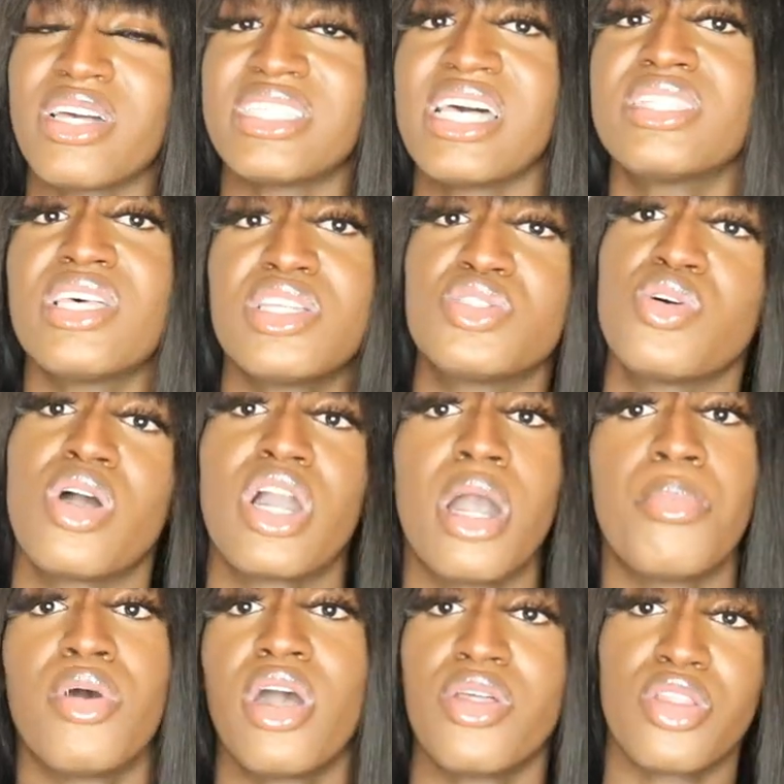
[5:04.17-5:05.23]
because I talked to a
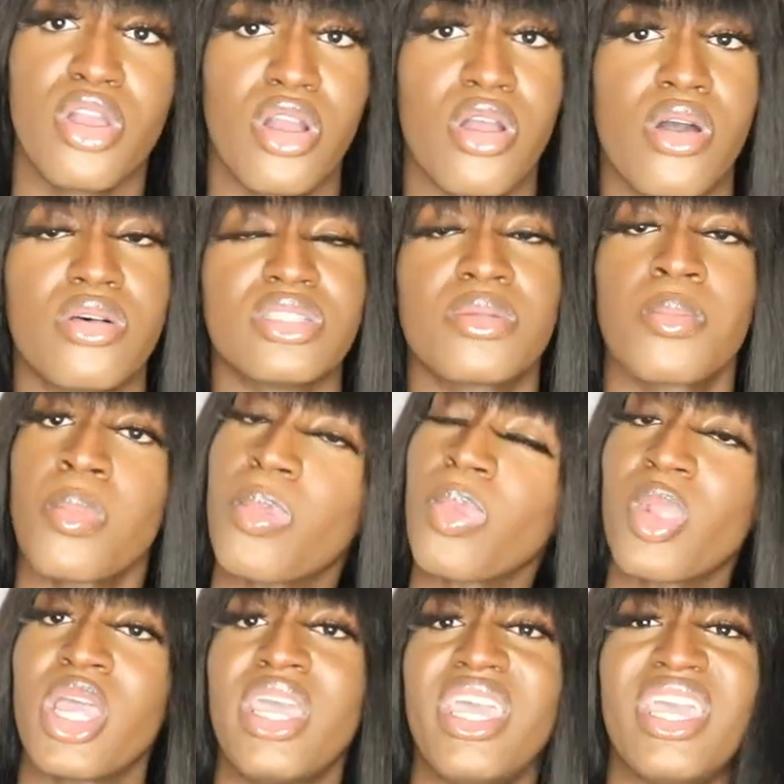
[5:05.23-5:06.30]
couple other girls
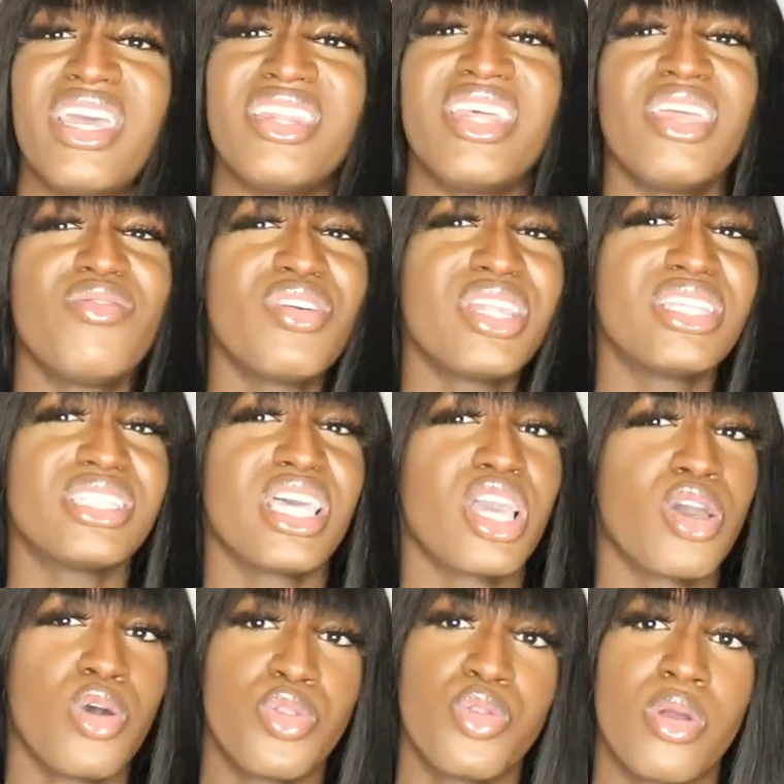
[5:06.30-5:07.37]
and they really
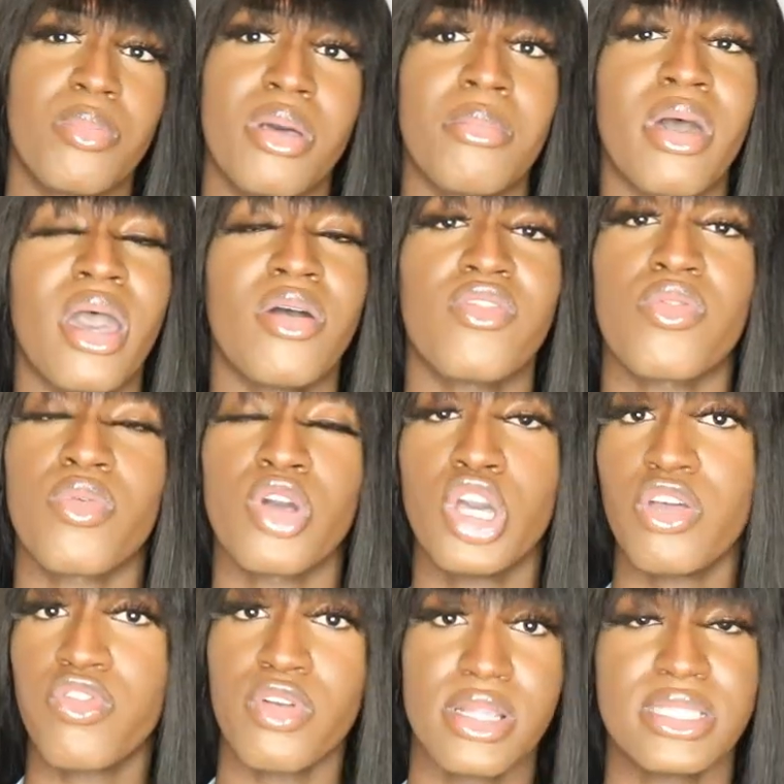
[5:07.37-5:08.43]
didn't go through it but my
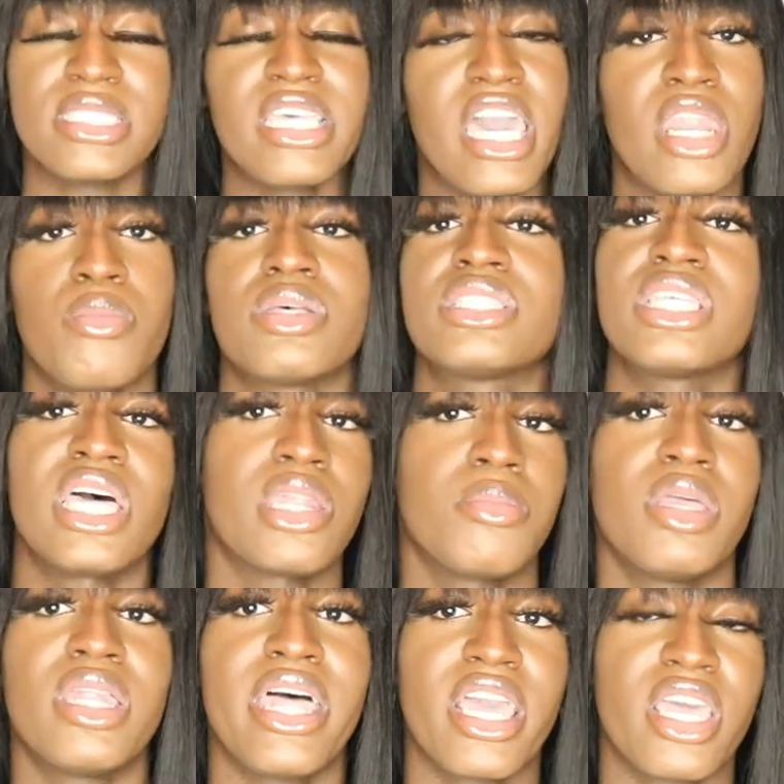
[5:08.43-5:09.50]
good friend Sienna was telling
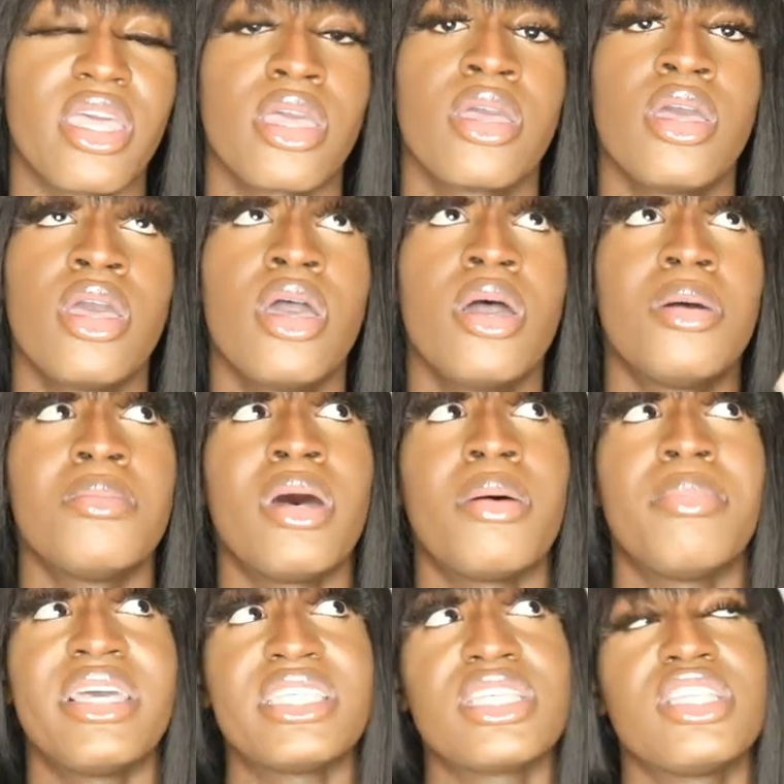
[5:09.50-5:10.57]
me like my
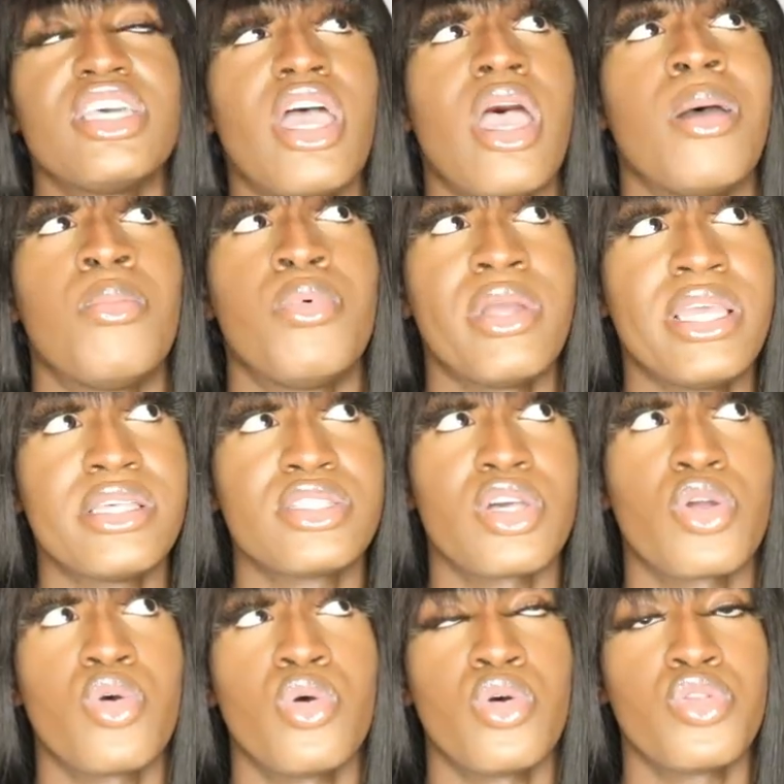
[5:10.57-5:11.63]
basically our brains
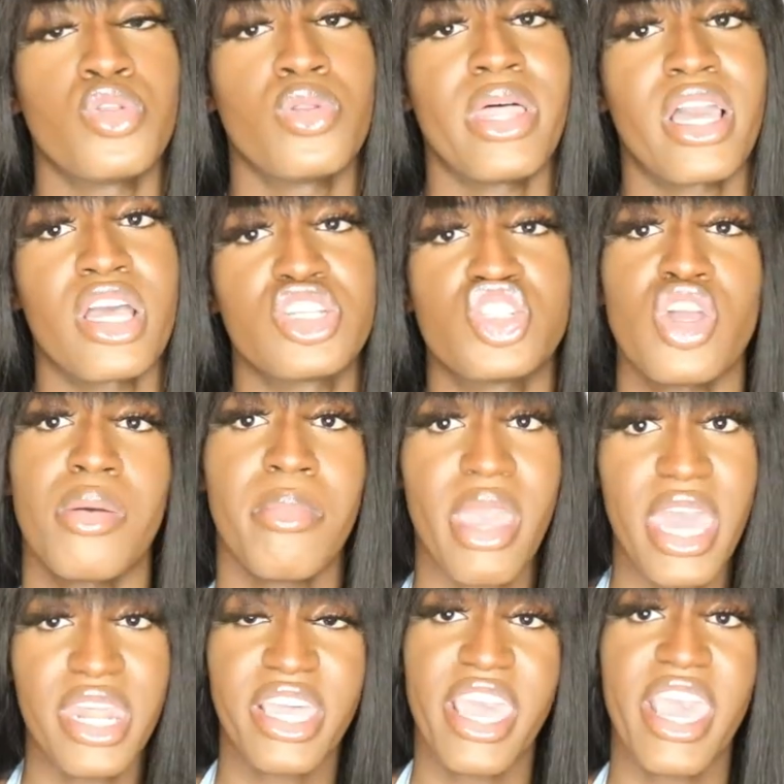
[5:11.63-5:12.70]
are going through like a
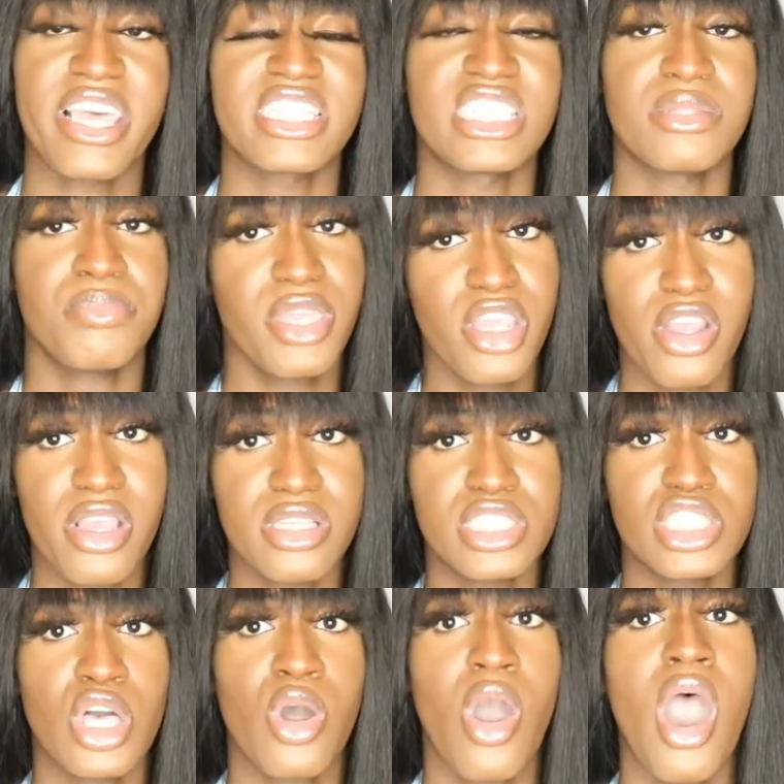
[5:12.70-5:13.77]
traumatic experience
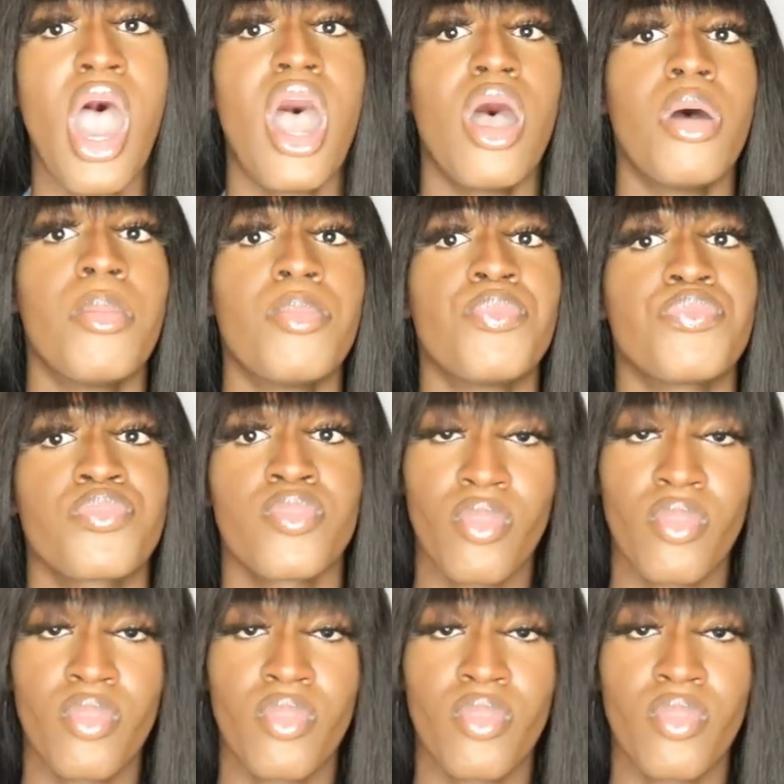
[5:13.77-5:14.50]
so um